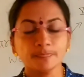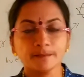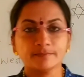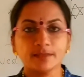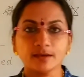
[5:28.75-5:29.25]

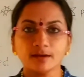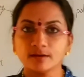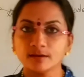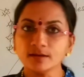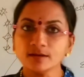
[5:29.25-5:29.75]
they
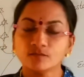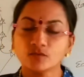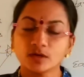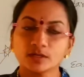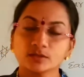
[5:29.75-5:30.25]
are
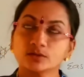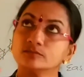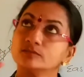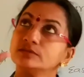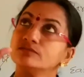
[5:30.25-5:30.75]

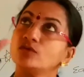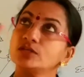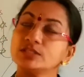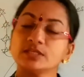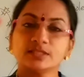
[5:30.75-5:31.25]

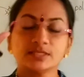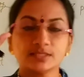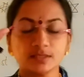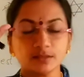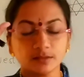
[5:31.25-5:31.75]
watching this
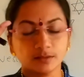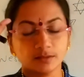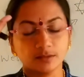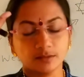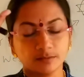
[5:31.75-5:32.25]

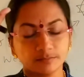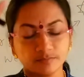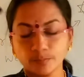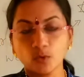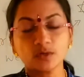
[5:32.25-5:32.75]

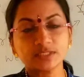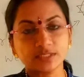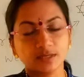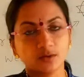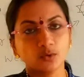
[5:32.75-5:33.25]
pole
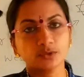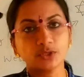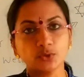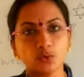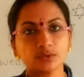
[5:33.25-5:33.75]
star or the
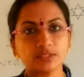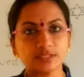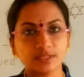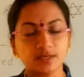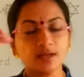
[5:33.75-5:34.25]
North
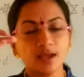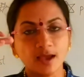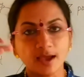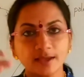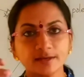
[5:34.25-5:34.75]
Star
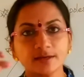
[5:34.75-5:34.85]
and